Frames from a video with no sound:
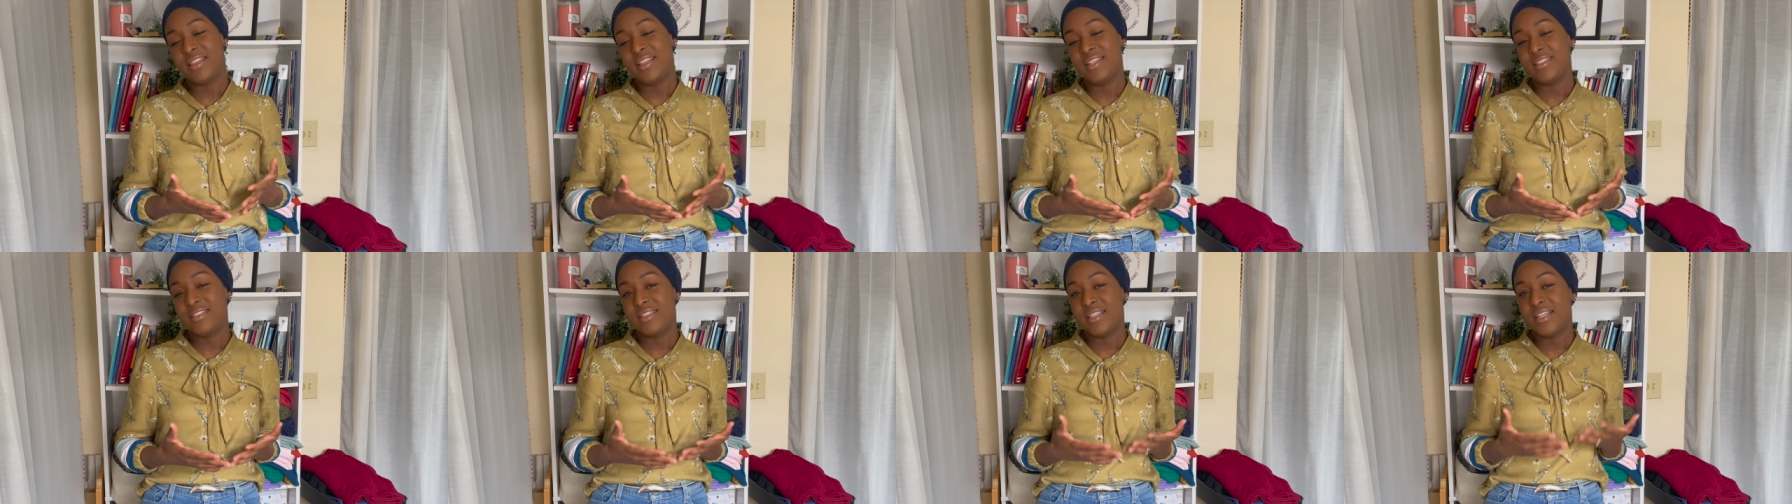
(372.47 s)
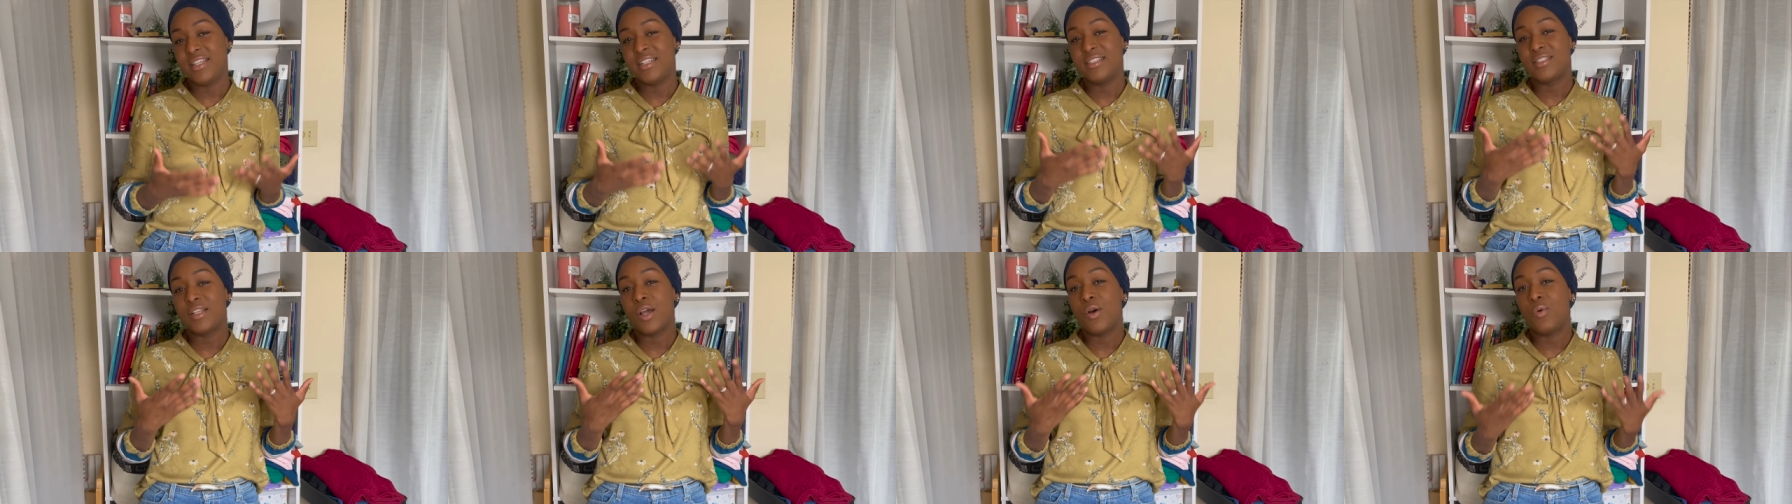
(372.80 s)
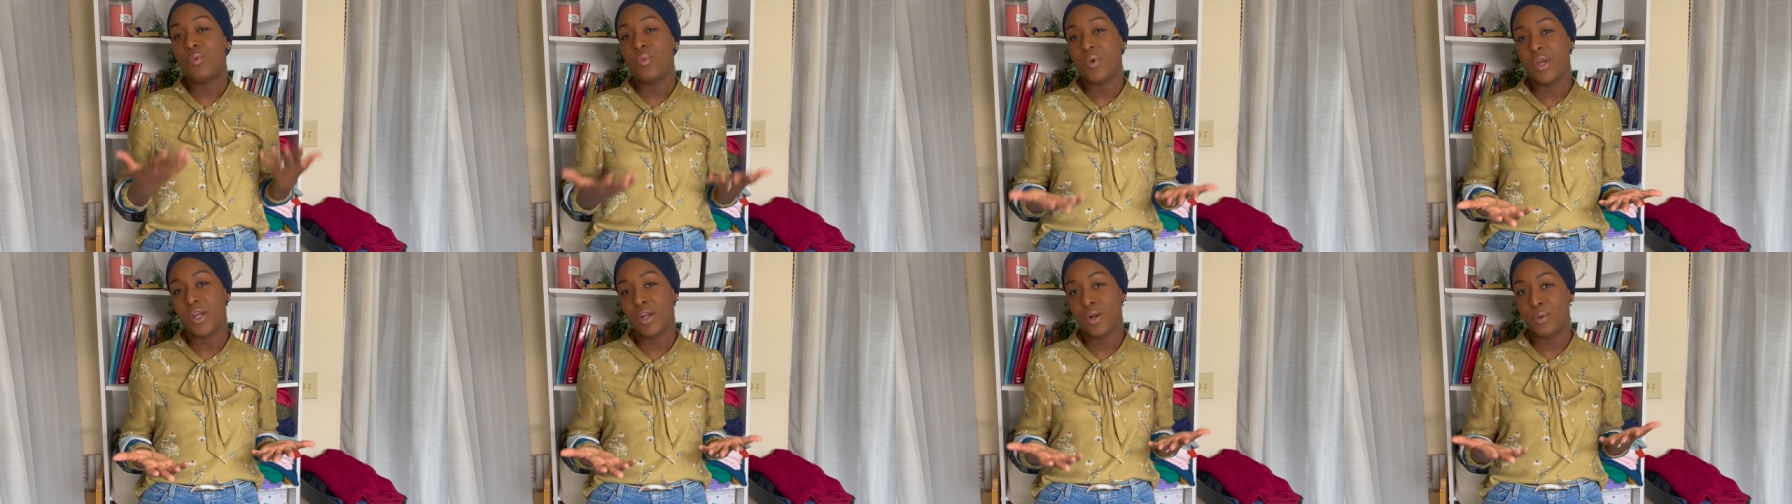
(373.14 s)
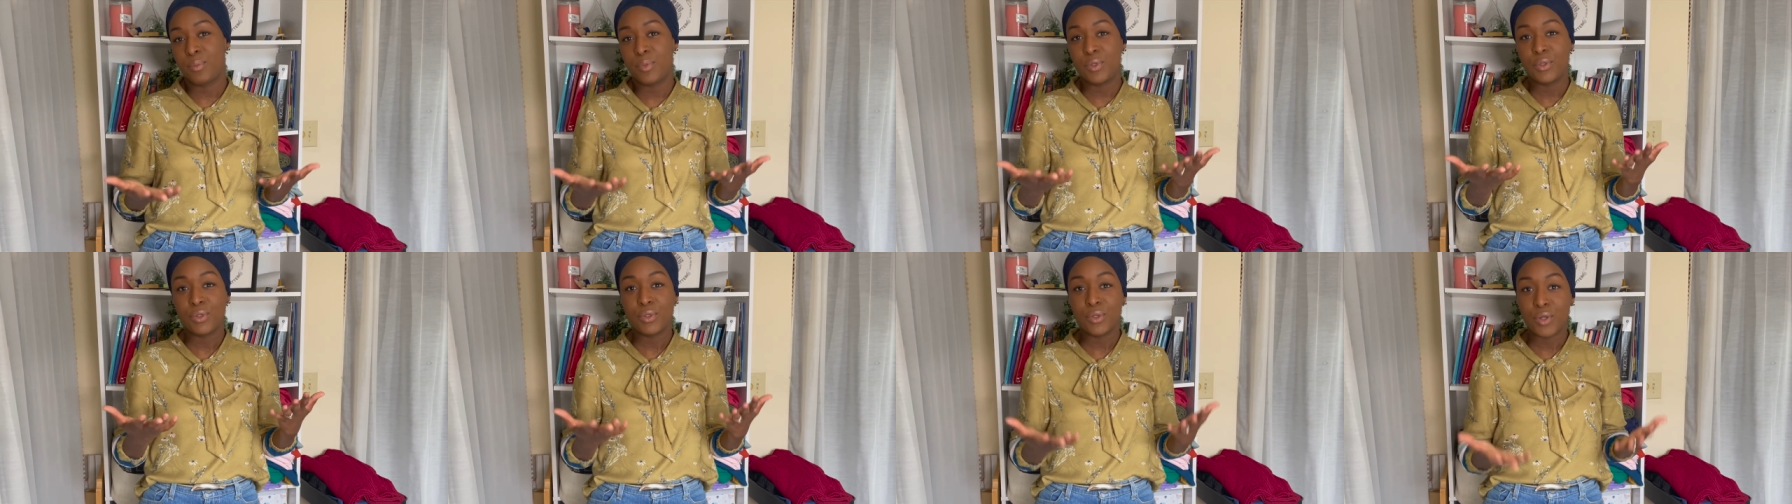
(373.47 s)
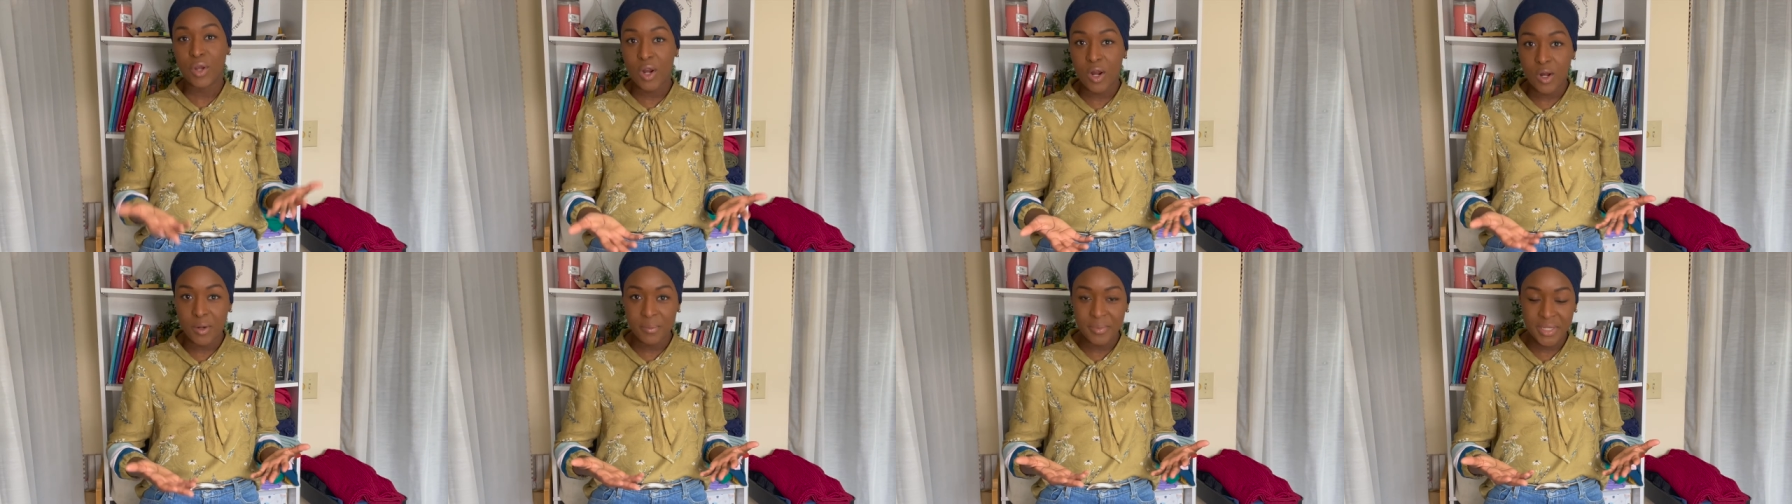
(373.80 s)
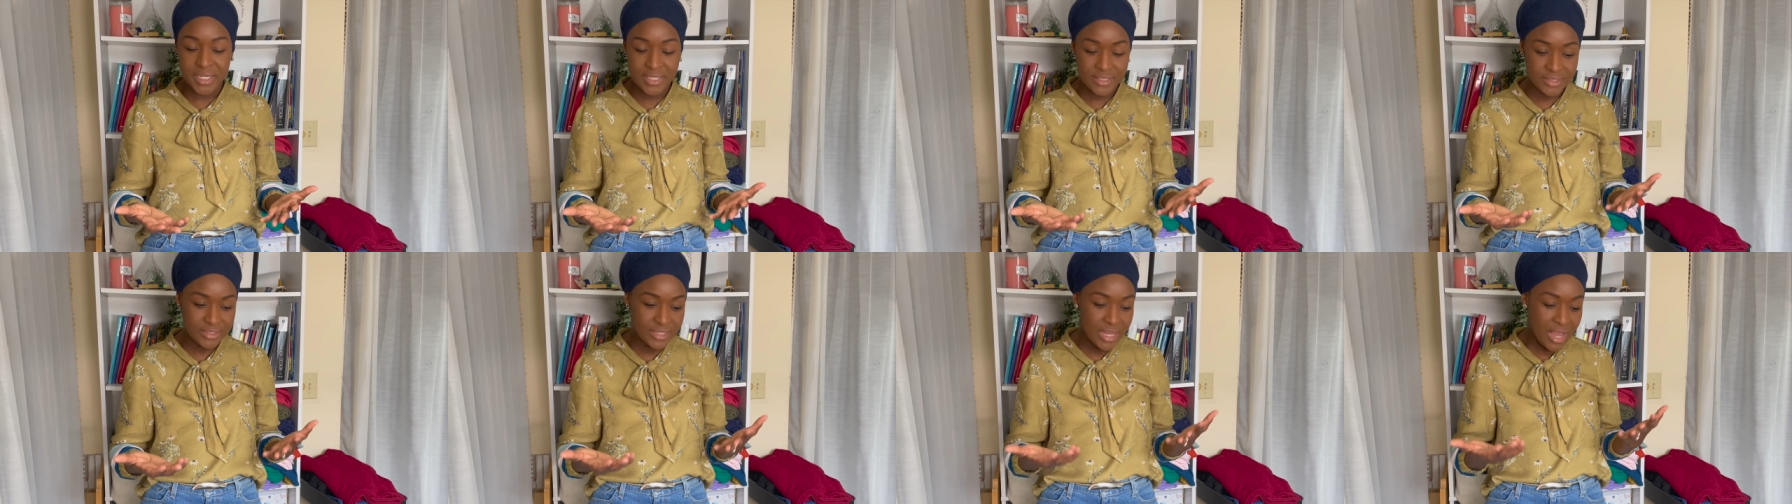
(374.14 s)
this is a wearable
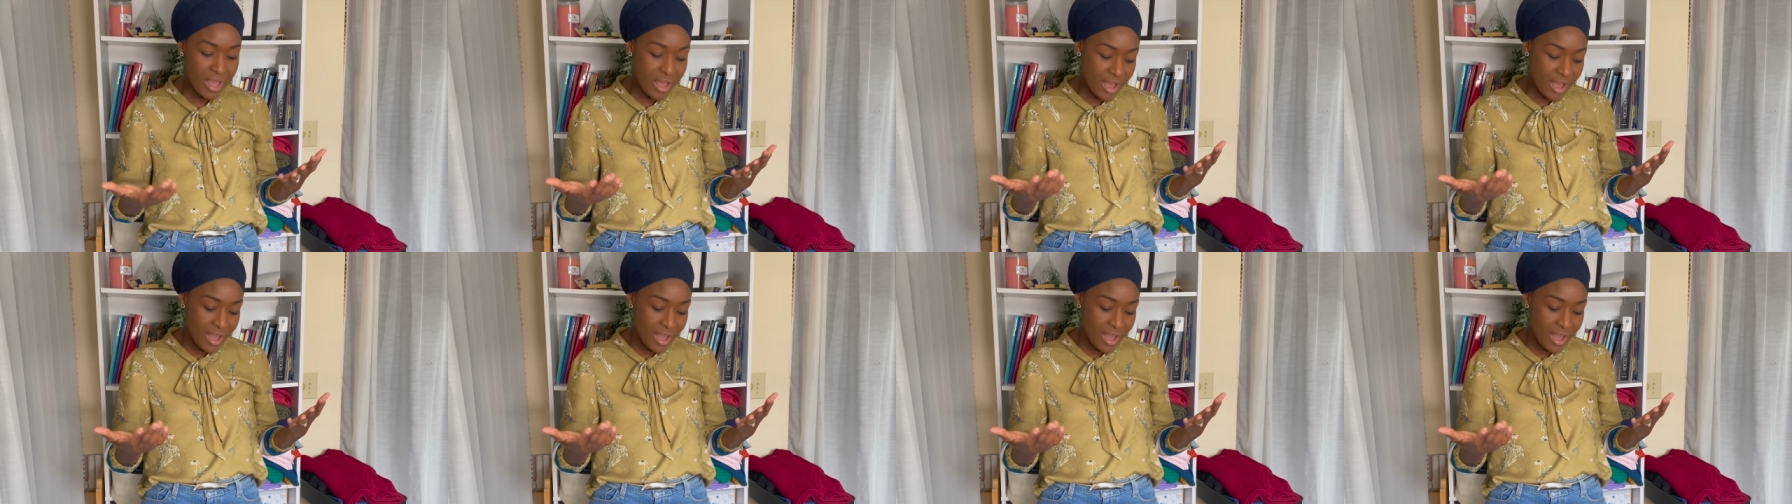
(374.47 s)
garment.